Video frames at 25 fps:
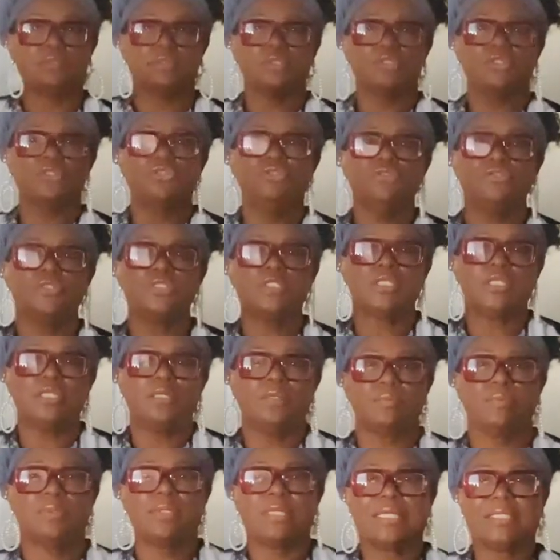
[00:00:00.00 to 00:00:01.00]
you'll see
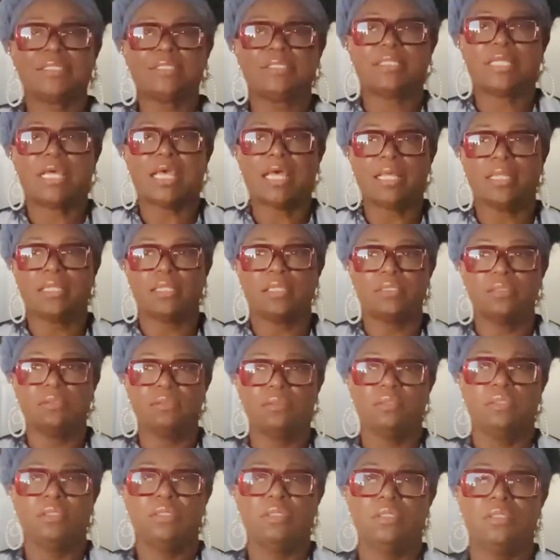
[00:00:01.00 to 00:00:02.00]
it when I style it.
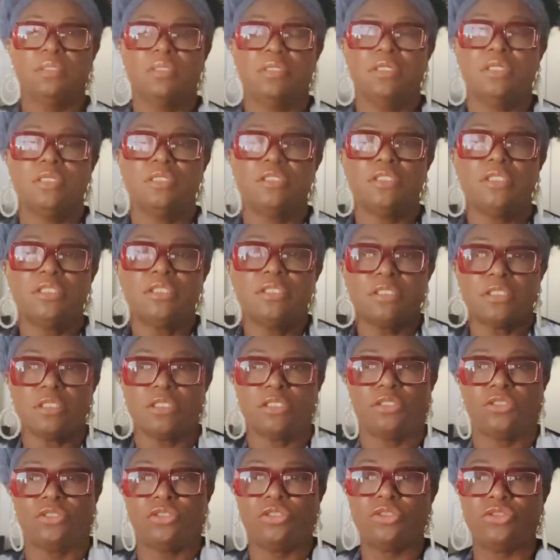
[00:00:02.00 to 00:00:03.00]
This
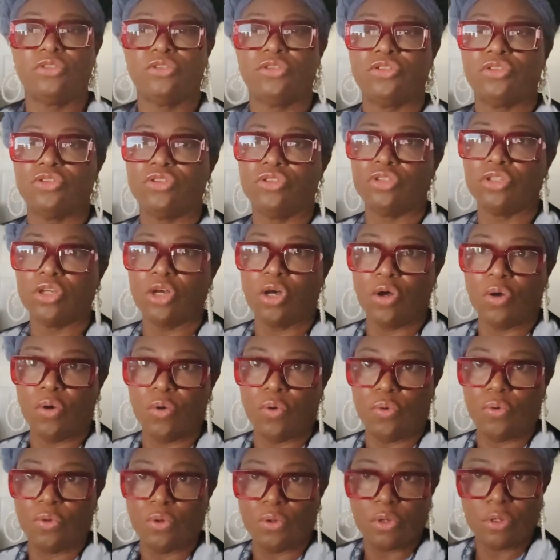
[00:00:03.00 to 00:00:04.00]
is
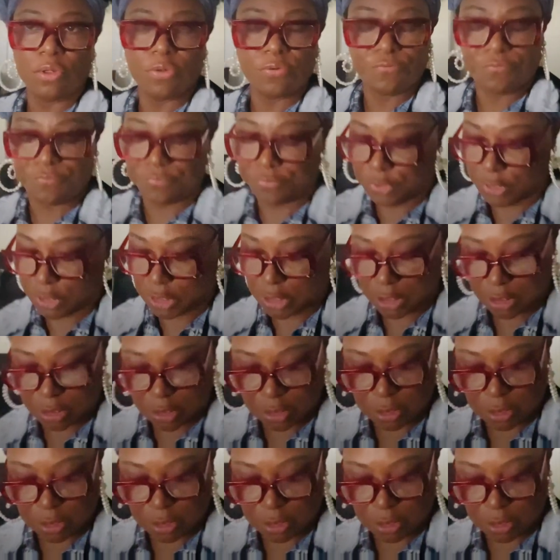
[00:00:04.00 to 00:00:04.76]
so freaking